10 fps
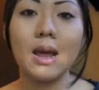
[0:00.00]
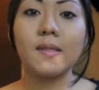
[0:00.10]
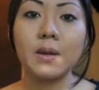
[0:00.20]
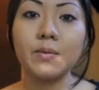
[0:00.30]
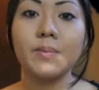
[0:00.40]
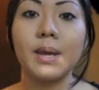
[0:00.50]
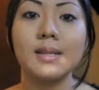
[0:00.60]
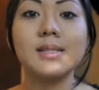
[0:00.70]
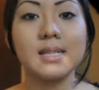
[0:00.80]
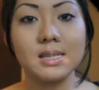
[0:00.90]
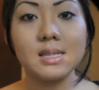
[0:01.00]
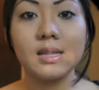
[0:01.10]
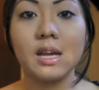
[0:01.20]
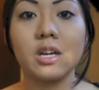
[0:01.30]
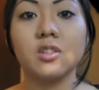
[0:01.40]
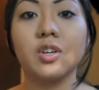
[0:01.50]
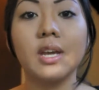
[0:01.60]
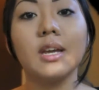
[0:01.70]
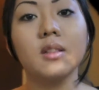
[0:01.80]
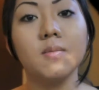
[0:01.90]
And they remain standing there
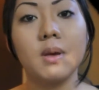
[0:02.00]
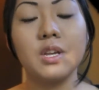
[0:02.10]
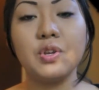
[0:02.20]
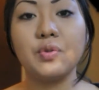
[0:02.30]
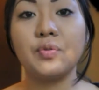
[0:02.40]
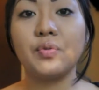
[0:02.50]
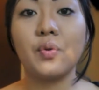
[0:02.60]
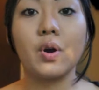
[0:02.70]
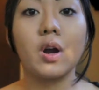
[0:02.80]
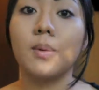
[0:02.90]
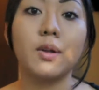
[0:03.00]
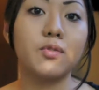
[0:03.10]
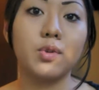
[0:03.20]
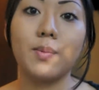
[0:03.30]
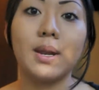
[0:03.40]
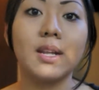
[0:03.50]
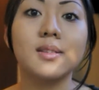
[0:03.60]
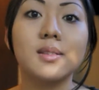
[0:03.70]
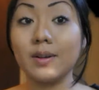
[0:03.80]
looking at the menu for about 3 minutes.